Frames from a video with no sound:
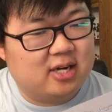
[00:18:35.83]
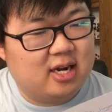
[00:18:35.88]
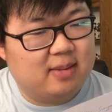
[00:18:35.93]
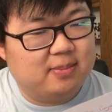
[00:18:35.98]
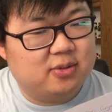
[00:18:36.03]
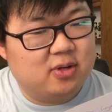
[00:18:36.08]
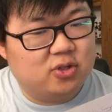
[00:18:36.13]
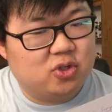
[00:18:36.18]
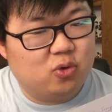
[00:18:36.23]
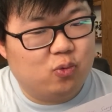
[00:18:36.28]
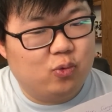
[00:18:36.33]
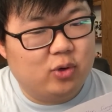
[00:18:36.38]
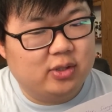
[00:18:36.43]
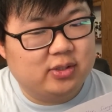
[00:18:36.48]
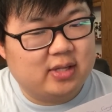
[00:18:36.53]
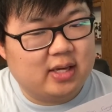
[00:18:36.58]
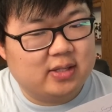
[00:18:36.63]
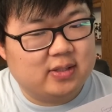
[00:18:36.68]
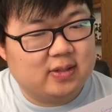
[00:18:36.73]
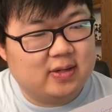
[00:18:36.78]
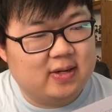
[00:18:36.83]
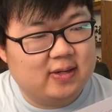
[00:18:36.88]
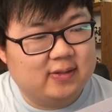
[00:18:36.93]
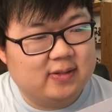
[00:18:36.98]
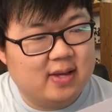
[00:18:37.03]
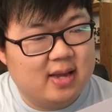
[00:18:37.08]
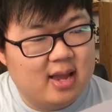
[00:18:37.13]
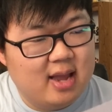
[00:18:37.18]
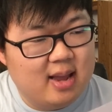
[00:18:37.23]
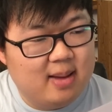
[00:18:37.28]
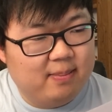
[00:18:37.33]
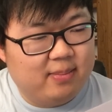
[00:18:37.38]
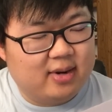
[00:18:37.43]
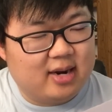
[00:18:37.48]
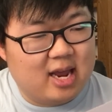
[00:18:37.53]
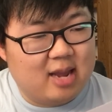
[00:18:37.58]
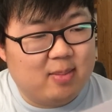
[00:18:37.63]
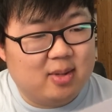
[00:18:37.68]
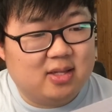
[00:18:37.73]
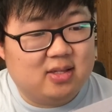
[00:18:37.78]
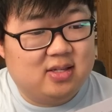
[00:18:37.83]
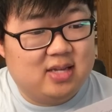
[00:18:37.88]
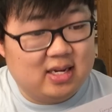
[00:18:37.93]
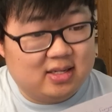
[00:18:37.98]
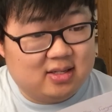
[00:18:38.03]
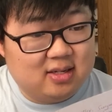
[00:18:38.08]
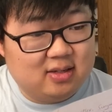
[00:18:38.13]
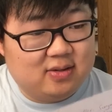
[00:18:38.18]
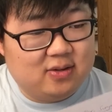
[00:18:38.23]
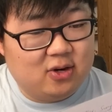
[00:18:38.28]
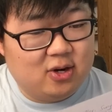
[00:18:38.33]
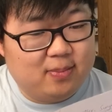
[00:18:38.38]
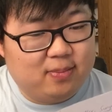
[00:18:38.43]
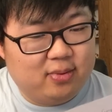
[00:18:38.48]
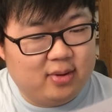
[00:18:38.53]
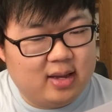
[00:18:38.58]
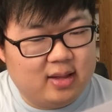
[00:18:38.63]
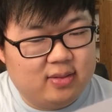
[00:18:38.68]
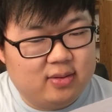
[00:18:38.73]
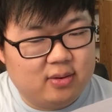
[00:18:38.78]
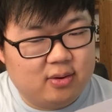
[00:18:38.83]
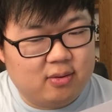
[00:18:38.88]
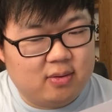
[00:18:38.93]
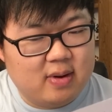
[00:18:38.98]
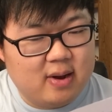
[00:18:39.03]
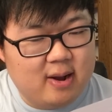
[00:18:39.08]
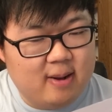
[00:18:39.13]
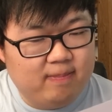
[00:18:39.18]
and I am such a wuss as it is, but I am addicted to your playthrough.